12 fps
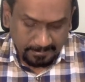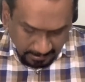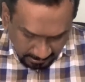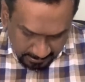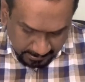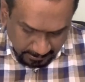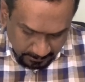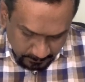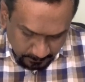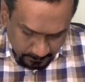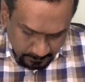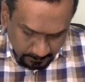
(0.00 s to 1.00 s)
I'll tell
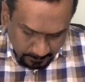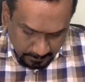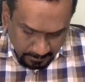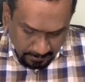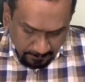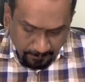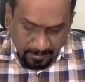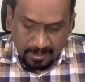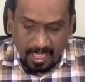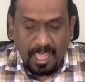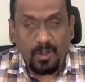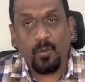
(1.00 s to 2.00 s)
you. For
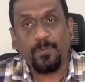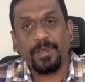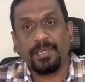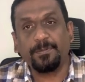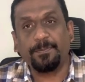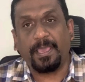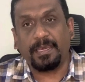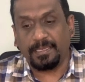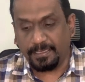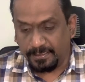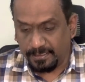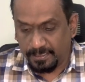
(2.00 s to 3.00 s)
non-open item
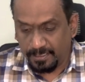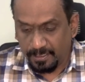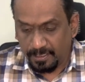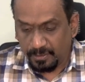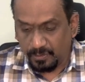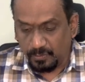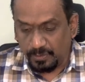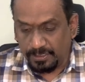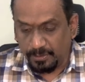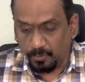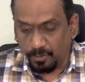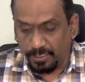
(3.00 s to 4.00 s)
managed, you see
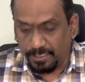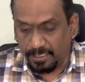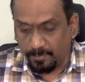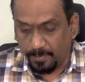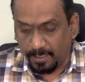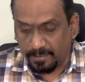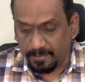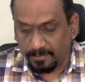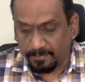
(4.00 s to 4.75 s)
only tick mark